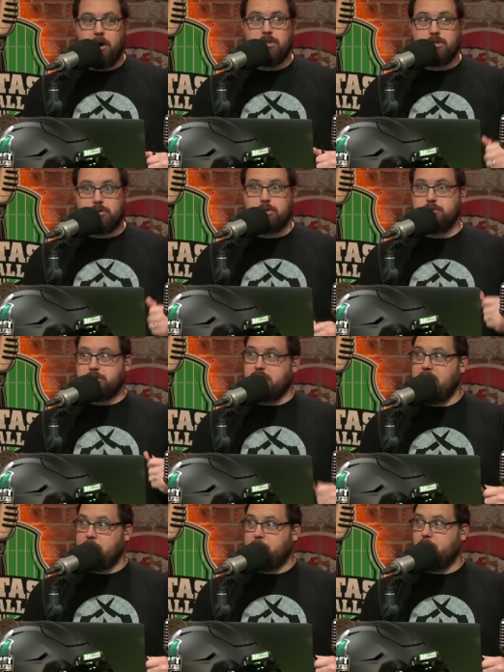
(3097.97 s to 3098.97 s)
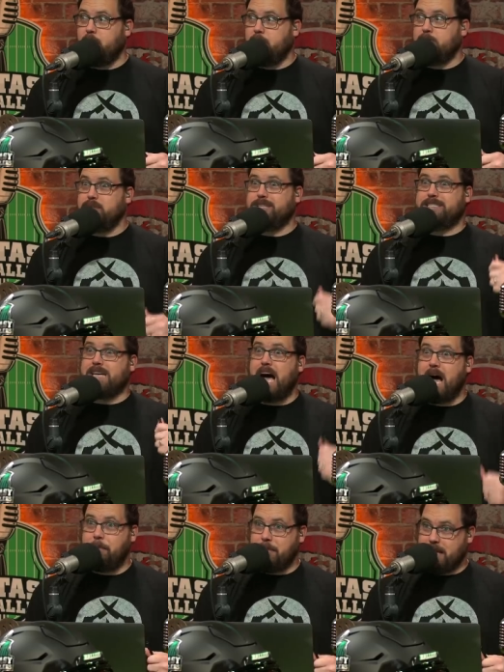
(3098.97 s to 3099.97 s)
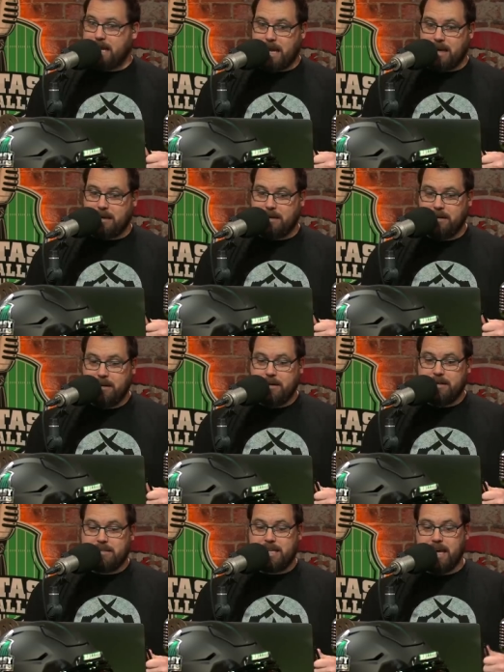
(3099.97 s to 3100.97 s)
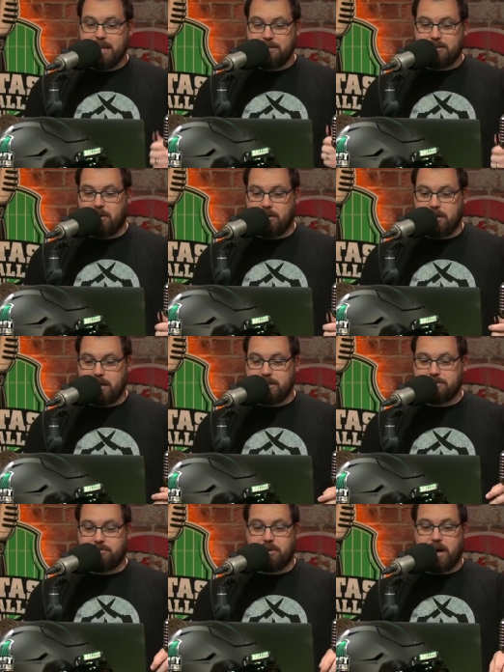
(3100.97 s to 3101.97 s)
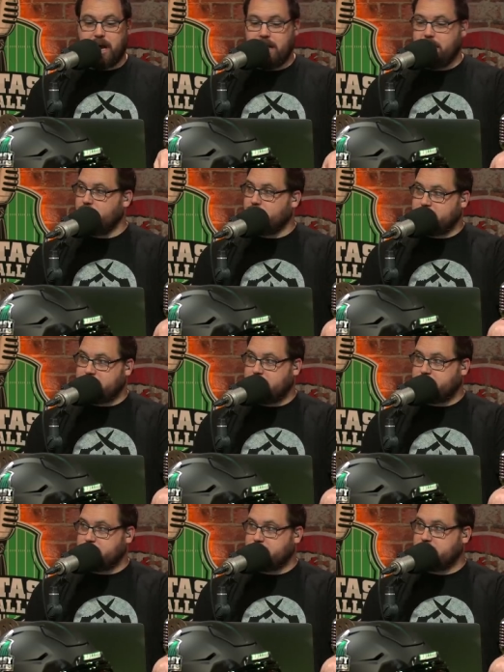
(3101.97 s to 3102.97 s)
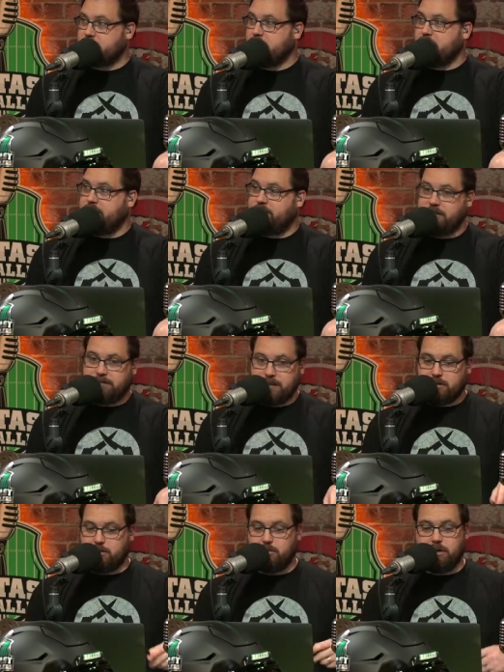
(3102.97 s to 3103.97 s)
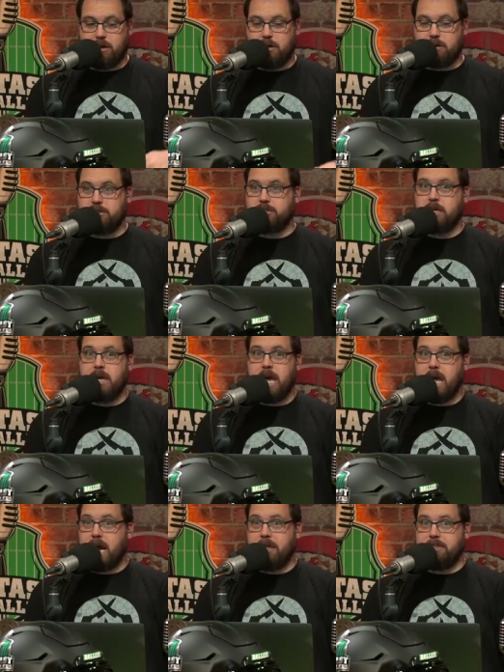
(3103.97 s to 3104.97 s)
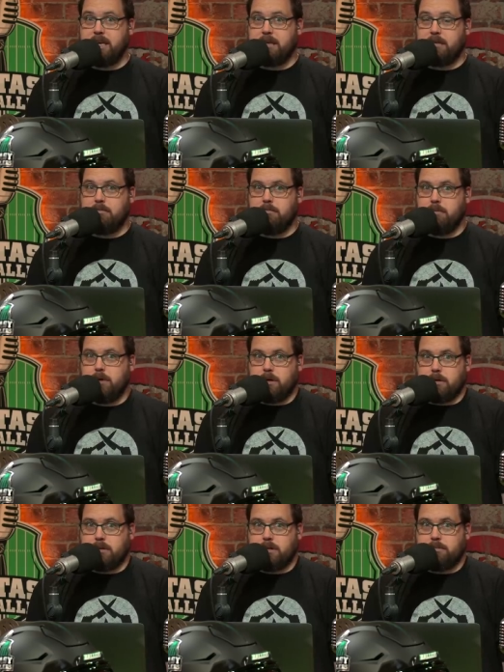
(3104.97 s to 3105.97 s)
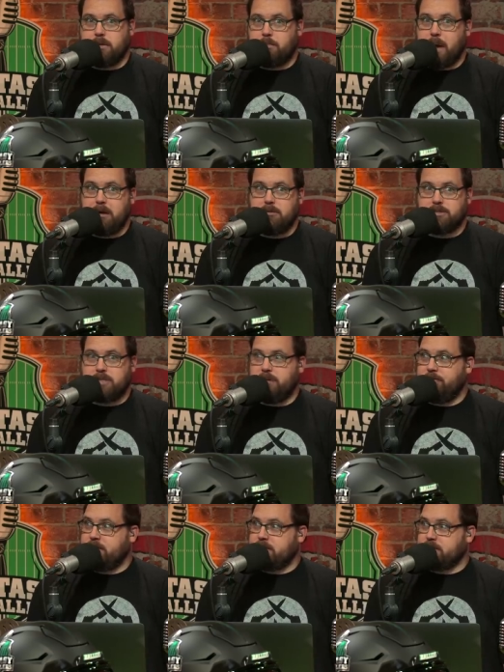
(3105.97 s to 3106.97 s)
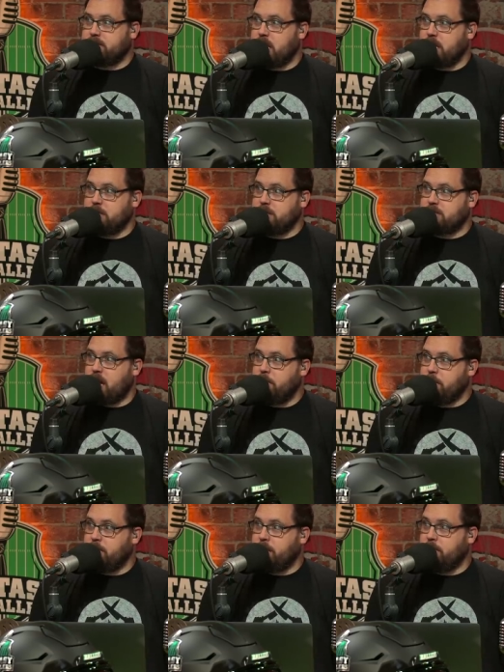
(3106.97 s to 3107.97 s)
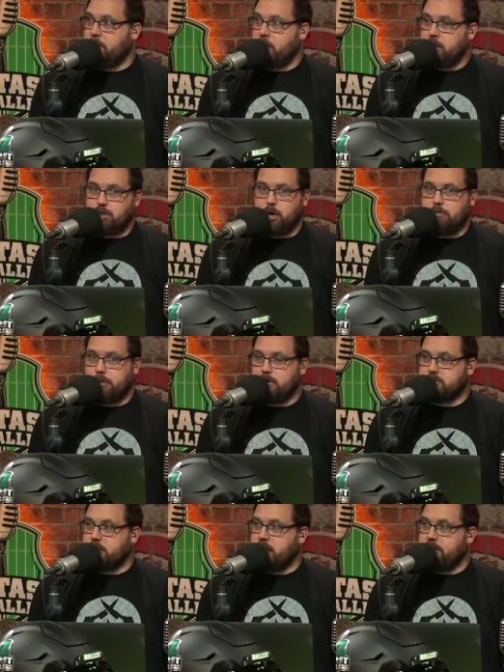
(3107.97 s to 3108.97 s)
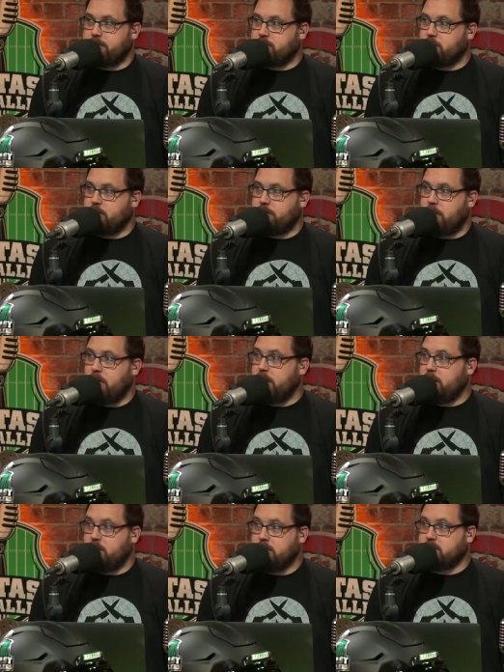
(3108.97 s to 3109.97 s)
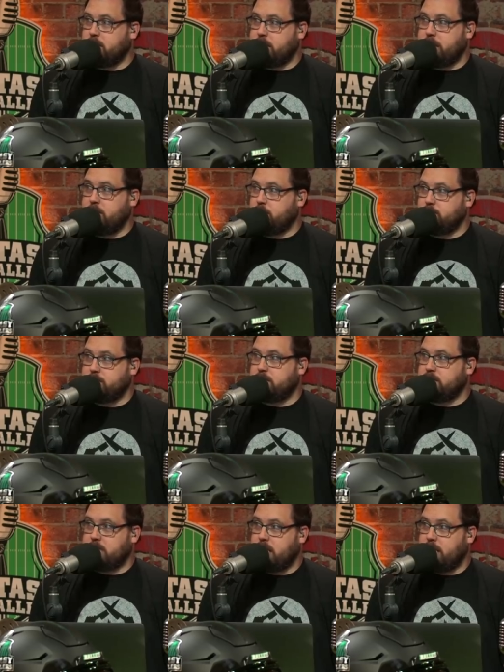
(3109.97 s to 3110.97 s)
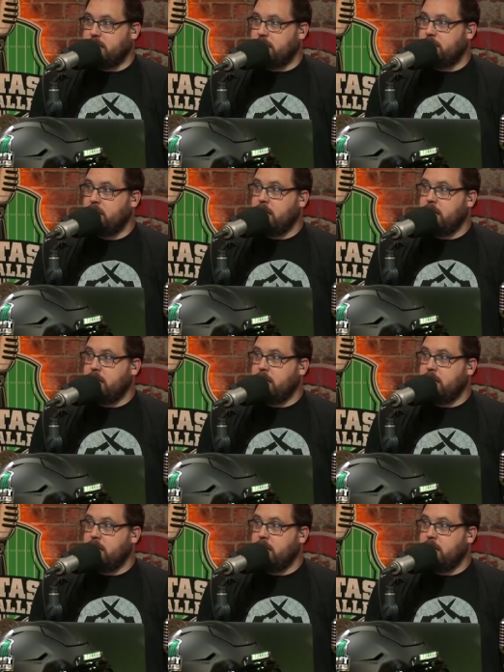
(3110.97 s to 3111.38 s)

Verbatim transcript: Drew Sample dominated 10 targets for eight receptions, 52 yards. And I think, look, the, the Bengals defense is not going to be stopping people. Joe Burrow's going to have to throw the ball, and it looks like he uses the tight end.